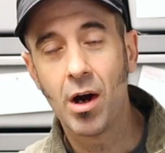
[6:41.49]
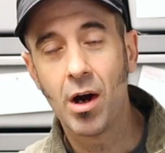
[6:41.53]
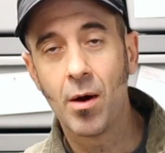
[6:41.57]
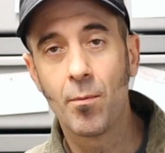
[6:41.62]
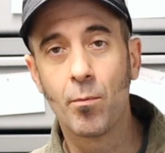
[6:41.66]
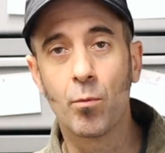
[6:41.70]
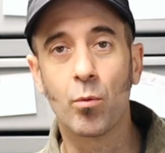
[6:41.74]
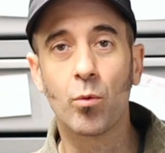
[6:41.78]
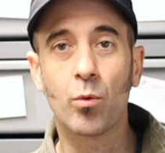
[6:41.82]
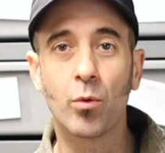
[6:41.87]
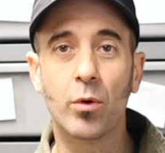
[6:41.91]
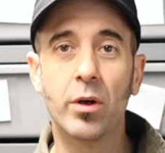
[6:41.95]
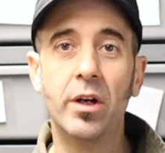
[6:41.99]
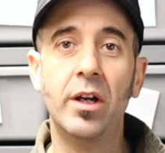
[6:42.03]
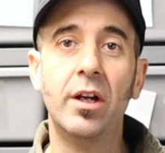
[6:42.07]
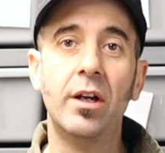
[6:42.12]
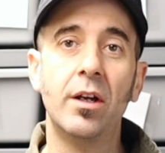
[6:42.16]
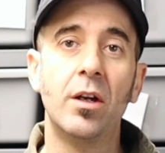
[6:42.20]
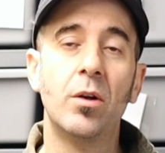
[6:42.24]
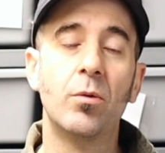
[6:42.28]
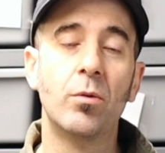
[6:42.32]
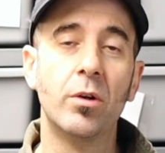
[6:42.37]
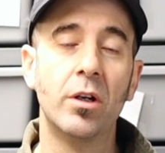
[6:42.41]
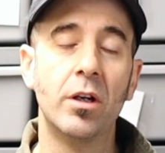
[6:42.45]
I'm
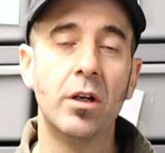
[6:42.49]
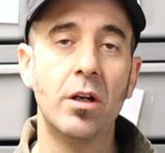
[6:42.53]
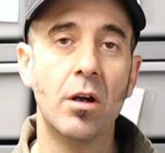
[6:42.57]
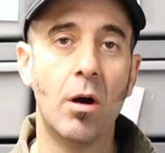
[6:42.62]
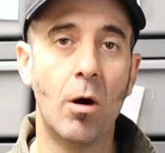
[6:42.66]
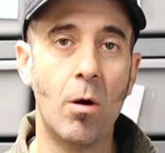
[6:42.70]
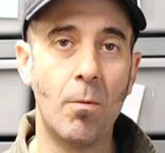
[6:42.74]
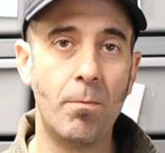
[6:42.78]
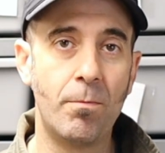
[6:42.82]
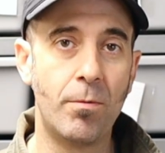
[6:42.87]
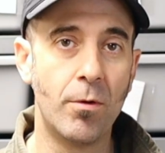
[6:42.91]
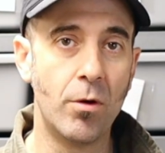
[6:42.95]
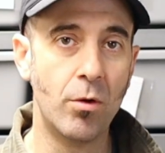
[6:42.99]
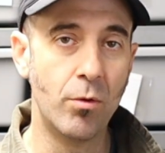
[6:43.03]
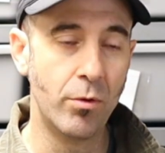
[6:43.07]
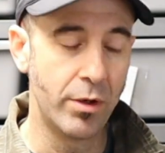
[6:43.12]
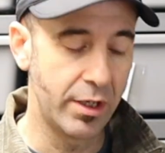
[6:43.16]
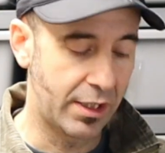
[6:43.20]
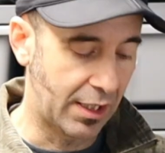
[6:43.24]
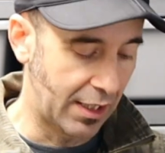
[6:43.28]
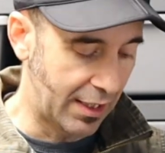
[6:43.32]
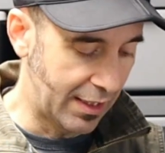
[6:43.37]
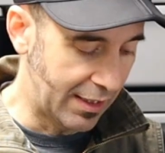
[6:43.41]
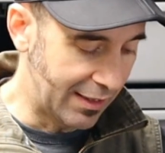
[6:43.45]
really, really hopeful
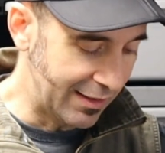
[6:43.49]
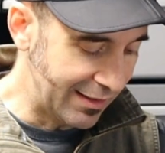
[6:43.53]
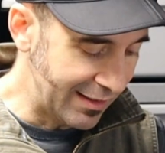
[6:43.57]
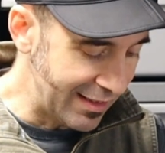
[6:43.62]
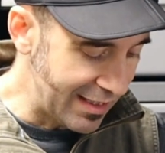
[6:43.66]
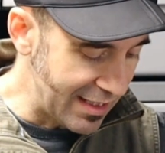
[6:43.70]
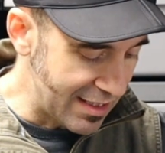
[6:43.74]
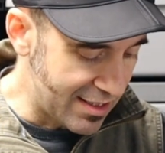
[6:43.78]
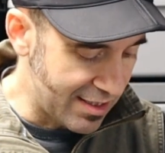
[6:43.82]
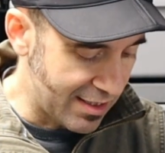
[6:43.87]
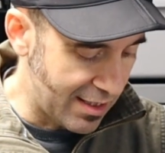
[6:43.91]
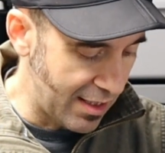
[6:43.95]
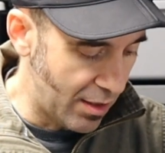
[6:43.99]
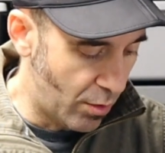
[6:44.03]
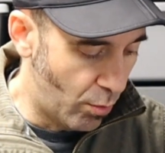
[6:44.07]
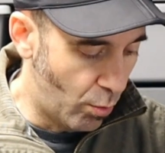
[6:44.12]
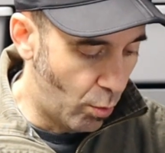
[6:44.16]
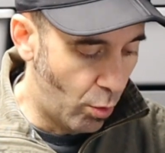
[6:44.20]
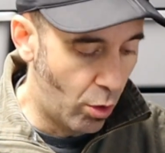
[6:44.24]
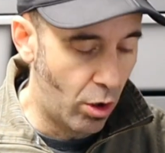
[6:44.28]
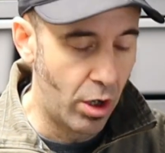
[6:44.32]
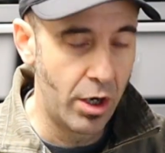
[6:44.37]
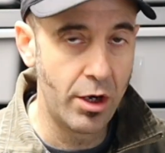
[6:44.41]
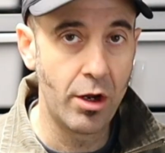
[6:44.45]
we can at least get
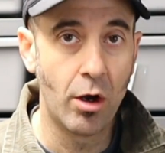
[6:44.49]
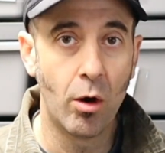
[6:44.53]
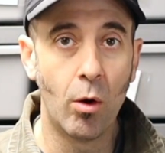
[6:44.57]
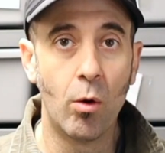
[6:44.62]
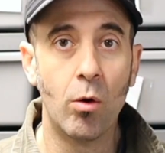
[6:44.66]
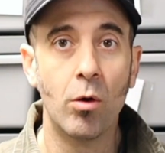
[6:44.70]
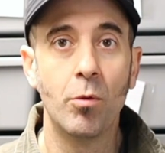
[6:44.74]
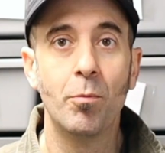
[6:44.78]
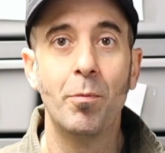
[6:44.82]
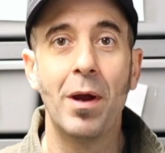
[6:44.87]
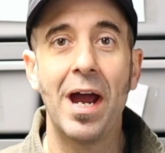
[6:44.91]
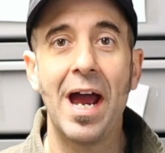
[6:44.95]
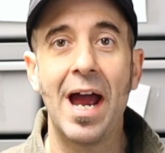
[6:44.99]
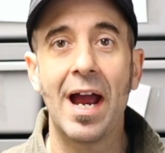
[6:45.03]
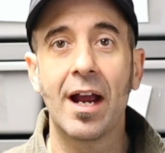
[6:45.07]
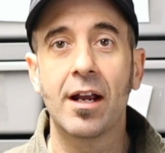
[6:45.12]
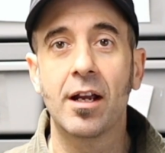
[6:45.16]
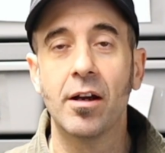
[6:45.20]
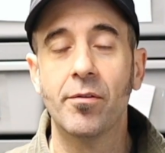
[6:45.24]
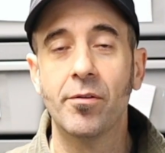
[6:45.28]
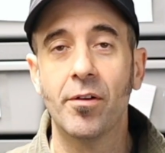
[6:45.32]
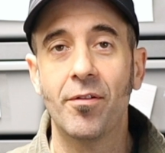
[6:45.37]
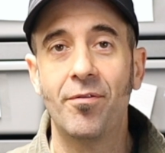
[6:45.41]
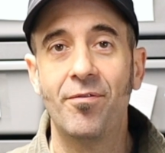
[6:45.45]
one
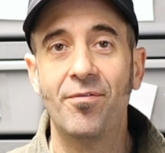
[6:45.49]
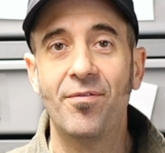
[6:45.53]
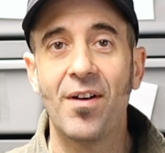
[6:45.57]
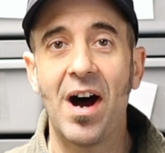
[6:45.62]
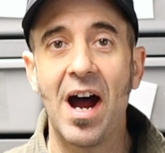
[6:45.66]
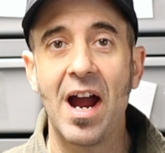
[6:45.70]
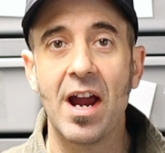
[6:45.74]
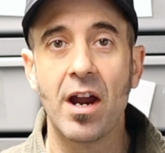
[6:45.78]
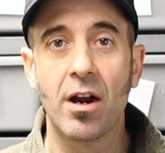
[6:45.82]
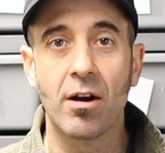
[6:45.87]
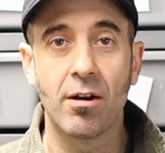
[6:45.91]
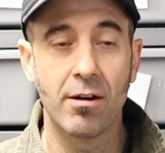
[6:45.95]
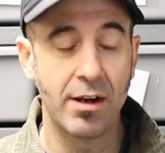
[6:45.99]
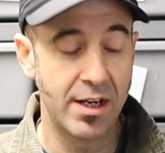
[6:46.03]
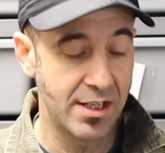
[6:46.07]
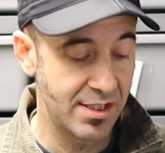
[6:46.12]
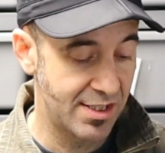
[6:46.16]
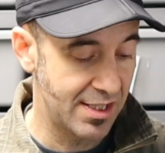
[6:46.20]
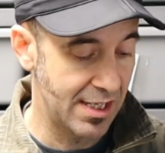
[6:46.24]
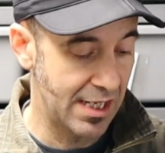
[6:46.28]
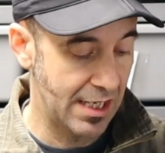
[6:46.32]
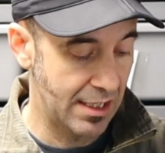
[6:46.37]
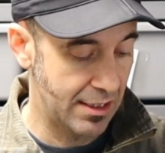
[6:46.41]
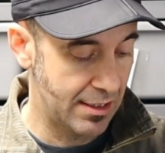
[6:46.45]
holdback of a fire
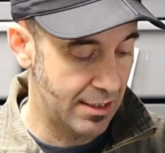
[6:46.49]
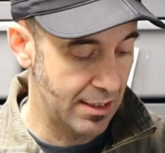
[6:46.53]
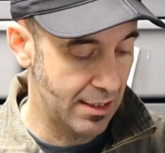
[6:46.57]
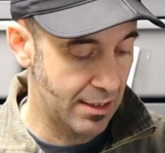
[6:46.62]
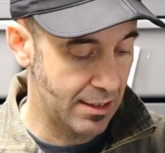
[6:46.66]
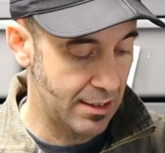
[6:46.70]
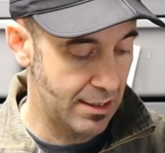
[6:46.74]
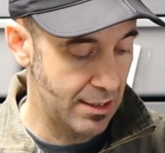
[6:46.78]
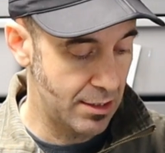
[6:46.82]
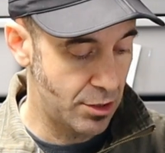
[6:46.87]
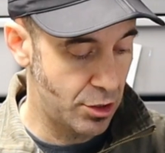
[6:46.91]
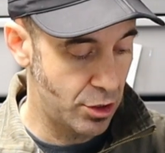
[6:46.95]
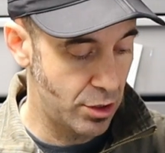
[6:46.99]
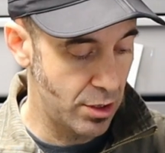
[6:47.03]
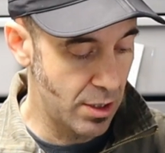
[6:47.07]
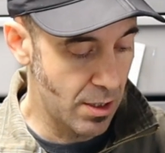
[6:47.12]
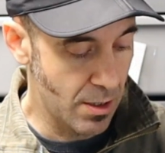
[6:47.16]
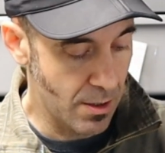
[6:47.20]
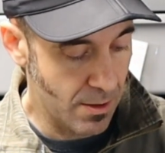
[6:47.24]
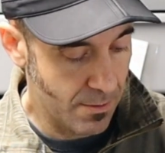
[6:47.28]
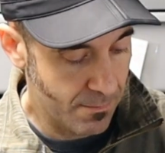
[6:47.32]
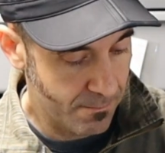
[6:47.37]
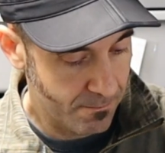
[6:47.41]
axanthic this year.